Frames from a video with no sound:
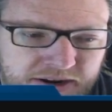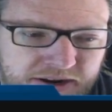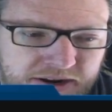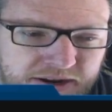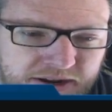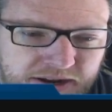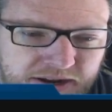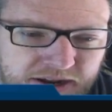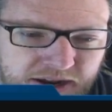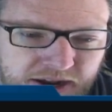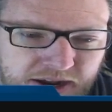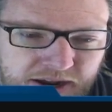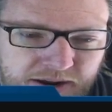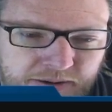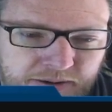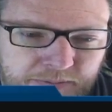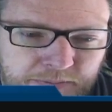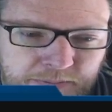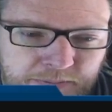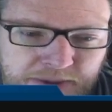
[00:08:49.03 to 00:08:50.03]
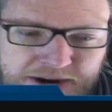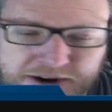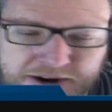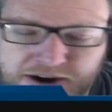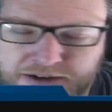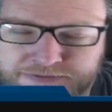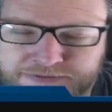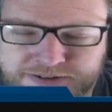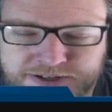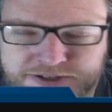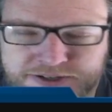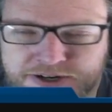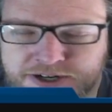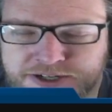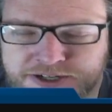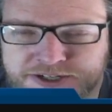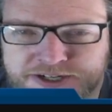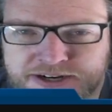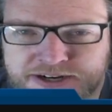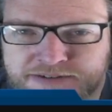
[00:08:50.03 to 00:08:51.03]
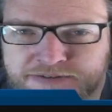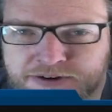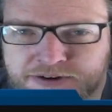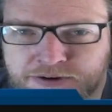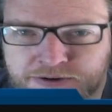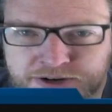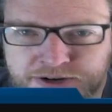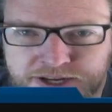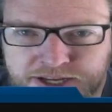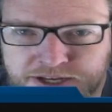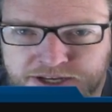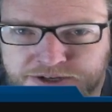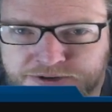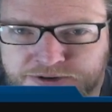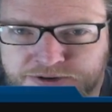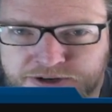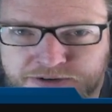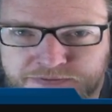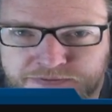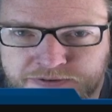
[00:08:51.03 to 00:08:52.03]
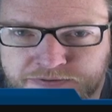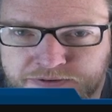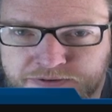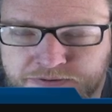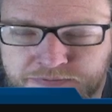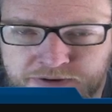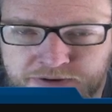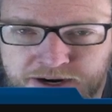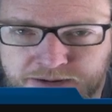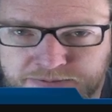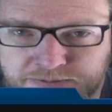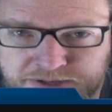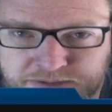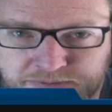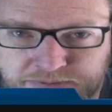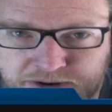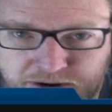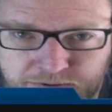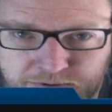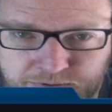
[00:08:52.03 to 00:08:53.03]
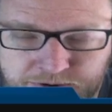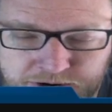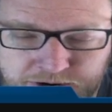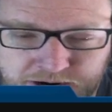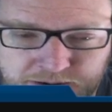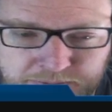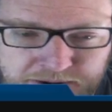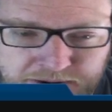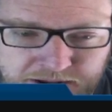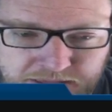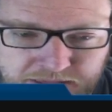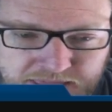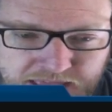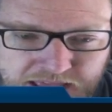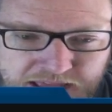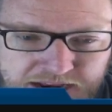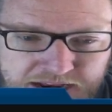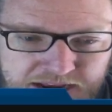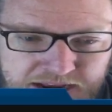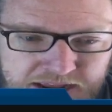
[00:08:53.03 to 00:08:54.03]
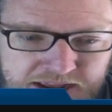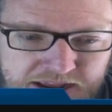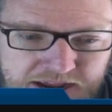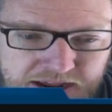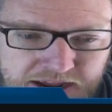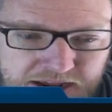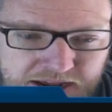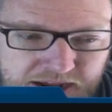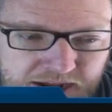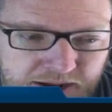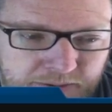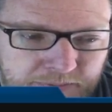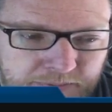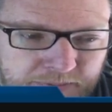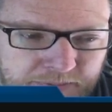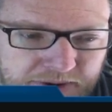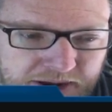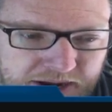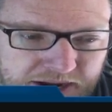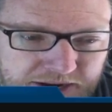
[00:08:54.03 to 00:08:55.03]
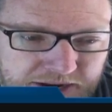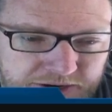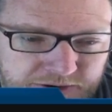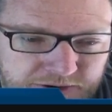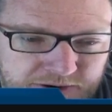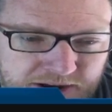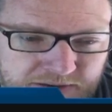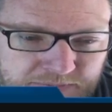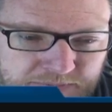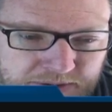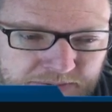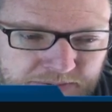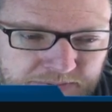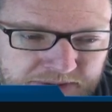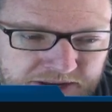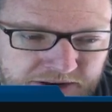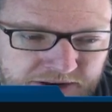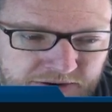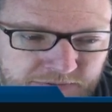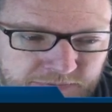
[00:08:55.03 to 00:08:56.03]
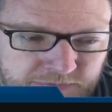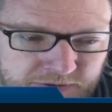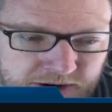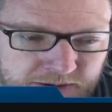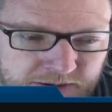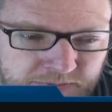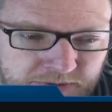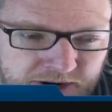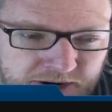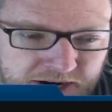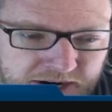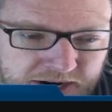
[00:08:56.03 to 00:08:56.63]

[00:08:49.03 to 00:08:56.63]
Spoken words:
My graphics card's never going to hit 250 frames. I'm not worried about that. I do have my menu frame rate